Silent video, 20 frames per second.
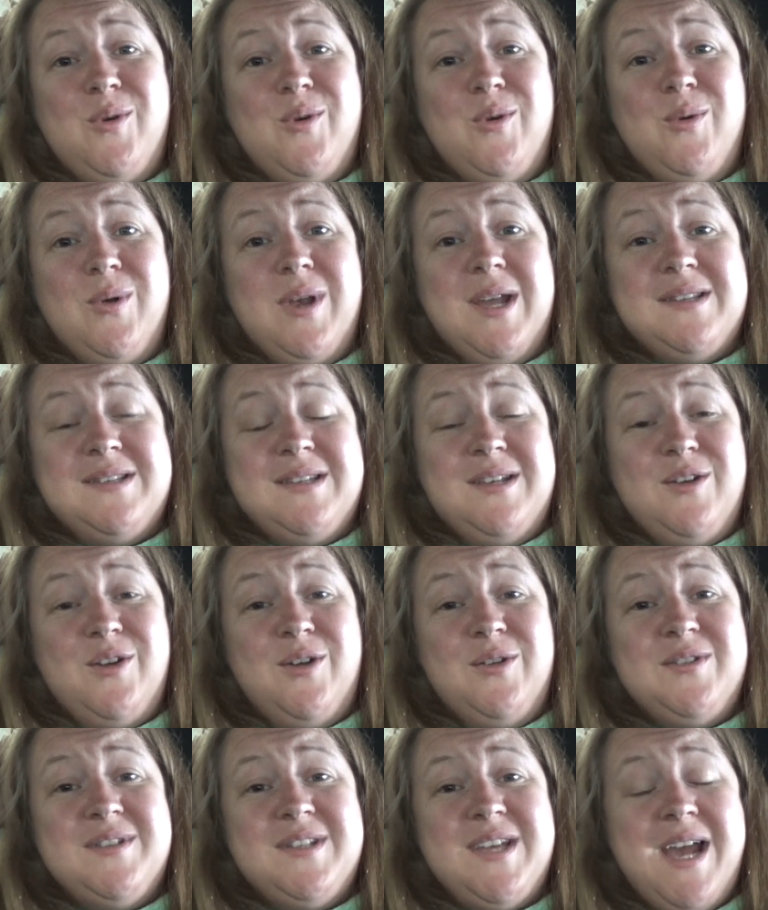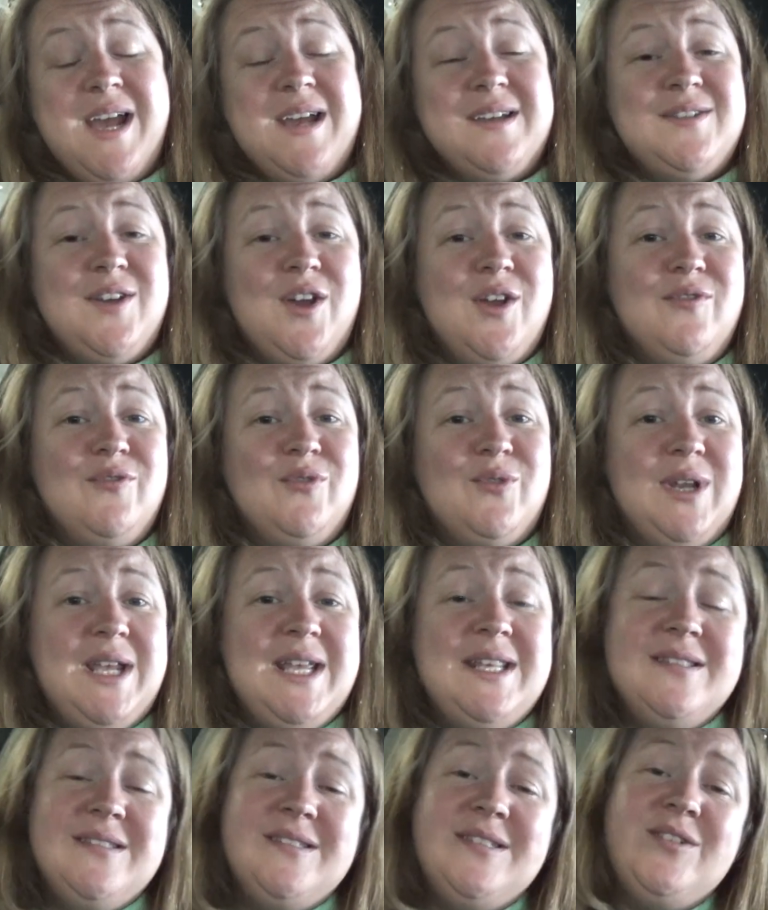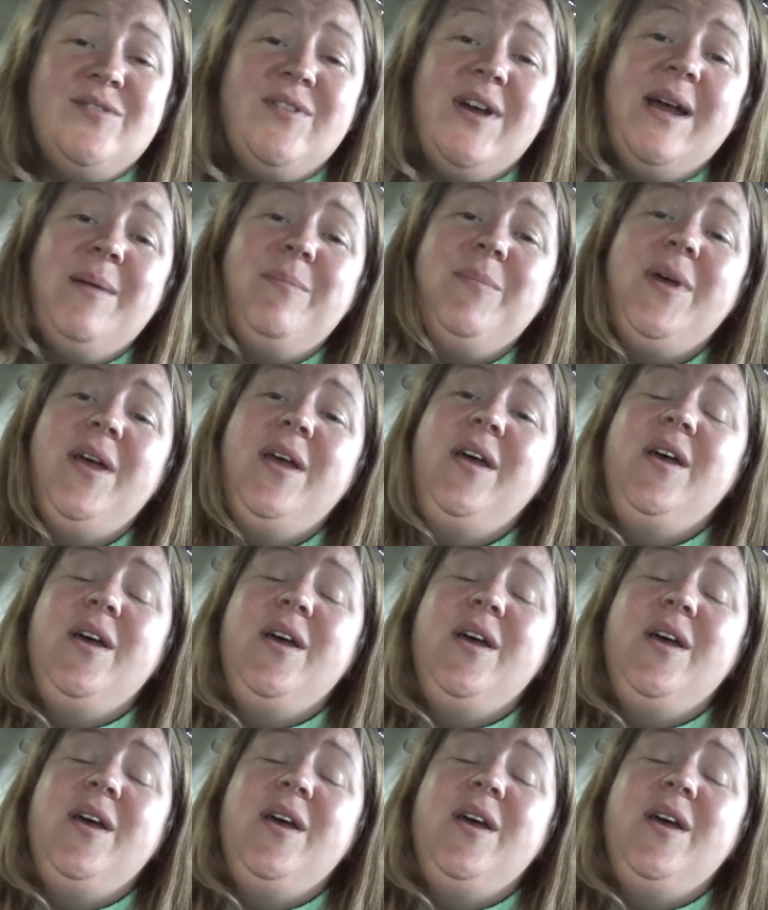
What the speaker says: or get in contact over on Instagram.